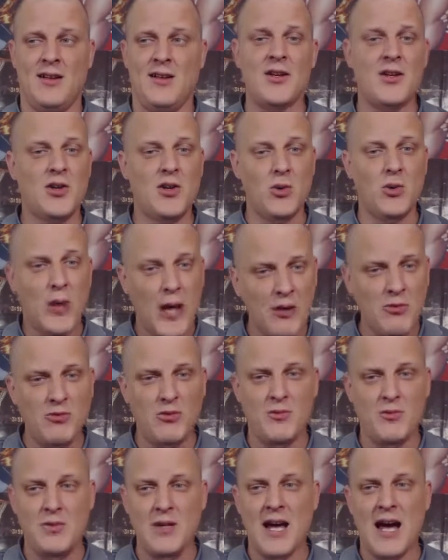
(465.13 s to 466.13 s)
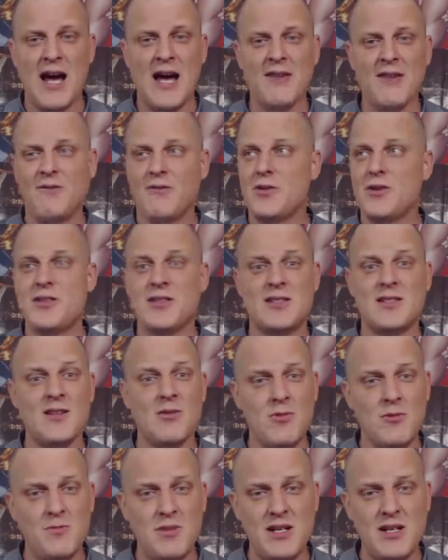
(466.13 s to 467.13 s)
The crowd would be hot for this.
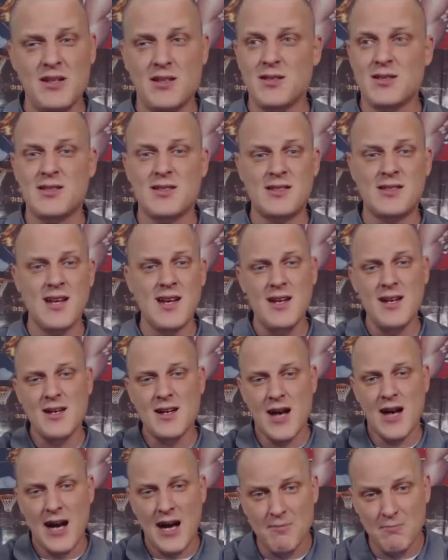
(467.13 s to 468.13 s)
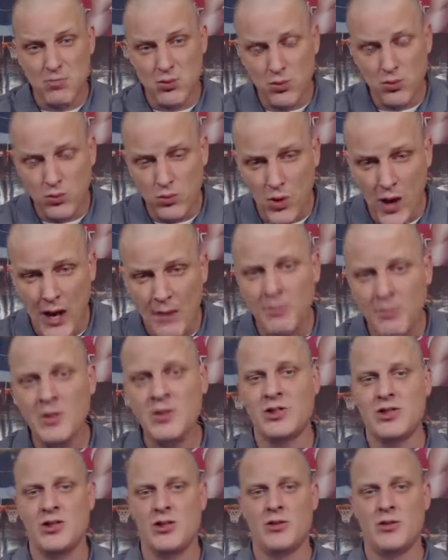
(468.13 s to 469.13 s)
It would be insane, I
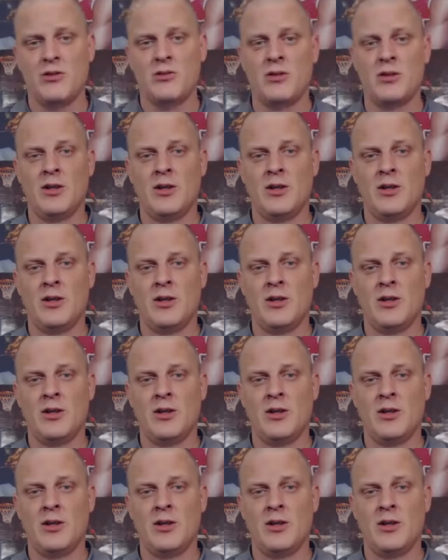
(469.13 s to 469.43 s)
promise you.